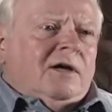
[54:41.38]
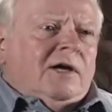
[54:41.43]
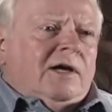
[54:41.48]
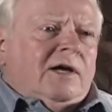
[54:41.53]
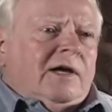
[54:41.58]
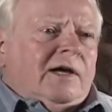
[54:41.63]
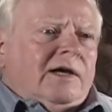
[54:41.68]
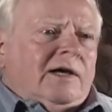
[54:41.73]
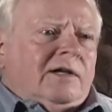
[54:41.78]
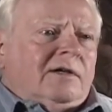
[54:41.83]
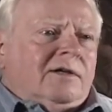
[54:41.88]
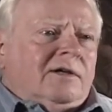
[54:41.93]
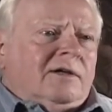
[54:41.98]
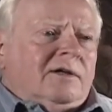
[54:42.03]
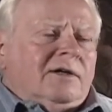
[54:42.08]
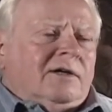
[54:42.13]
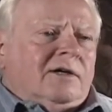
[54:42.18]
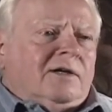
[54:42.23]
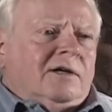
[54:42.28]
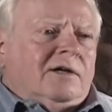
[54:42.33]

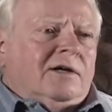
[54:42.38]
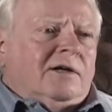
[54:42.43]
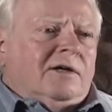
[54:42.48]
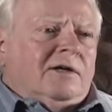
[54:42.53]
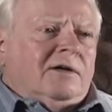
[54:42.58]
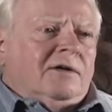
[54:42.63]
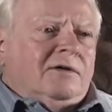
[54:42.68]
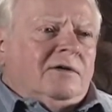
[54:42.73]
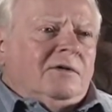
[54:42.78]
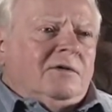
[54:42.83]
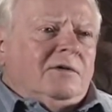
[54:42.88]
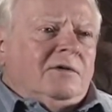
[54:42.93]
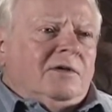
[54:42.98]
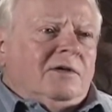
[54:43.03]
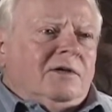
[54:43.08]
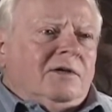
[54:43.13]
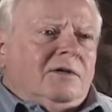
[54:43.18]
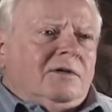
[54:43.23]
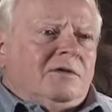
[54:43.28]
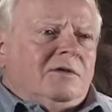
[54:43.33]
And uh,
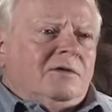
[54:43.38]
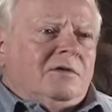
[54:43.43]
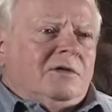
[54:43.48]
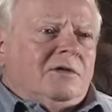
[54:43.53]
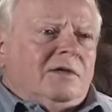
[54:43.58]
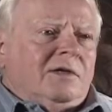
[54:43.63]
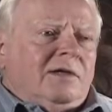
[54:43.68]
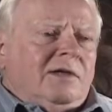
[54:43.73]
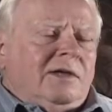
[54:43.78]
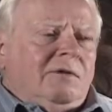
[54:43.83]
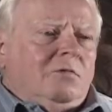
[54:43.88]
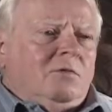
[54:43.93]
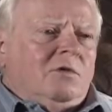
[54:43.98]
he